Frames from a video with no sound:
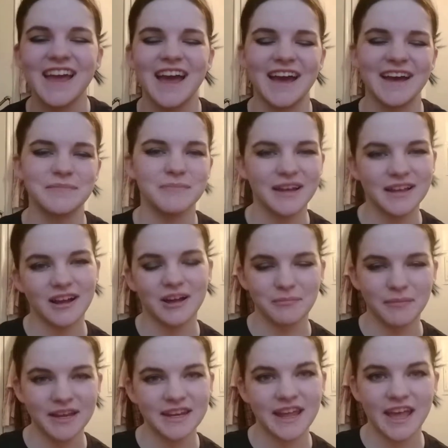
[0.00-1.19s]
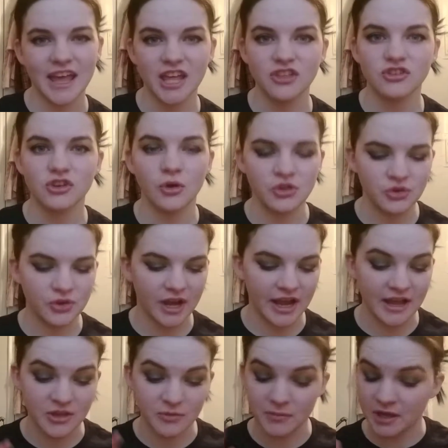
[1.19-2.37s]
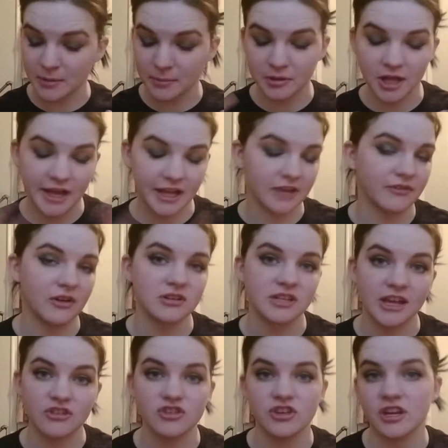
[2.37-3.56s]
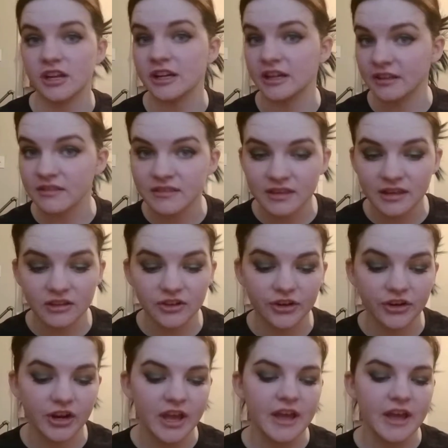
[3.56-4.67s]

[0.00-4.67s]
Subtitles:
on Monday, showing you guys me applying a foundation and a concealer,